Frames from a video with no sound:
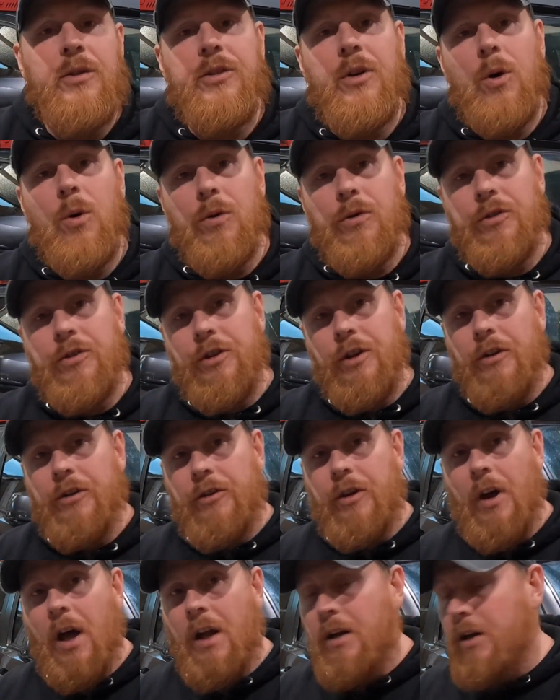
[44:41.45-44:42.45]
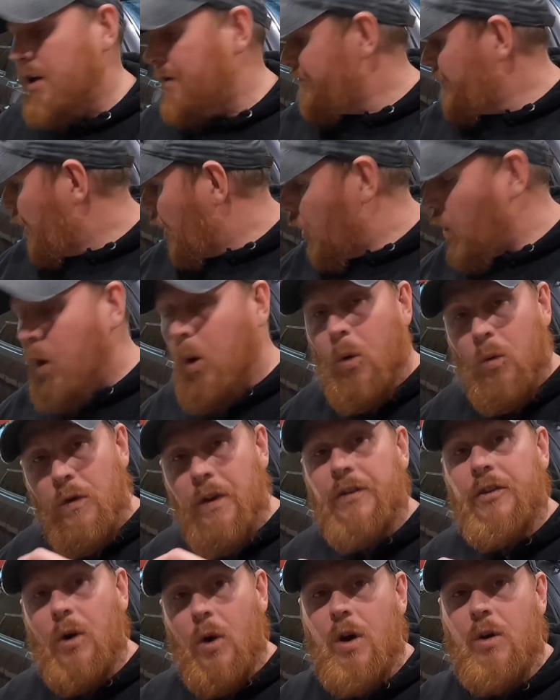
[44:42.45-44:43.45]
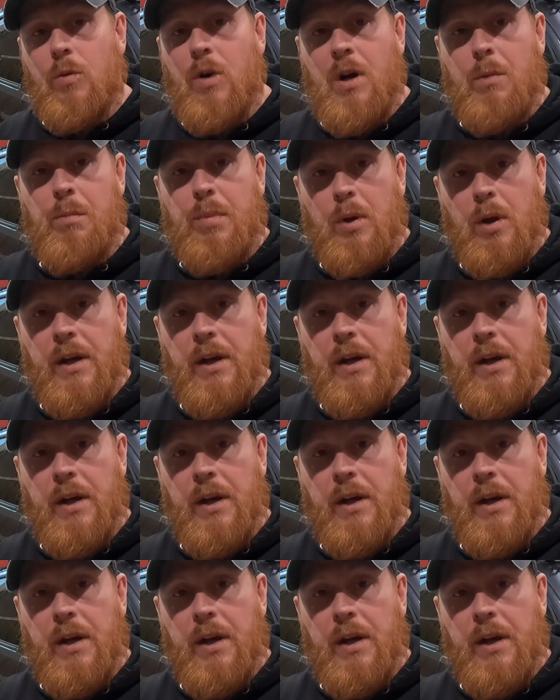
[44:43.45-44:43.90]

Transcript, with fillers: those holes just tight enough to hold this hardware in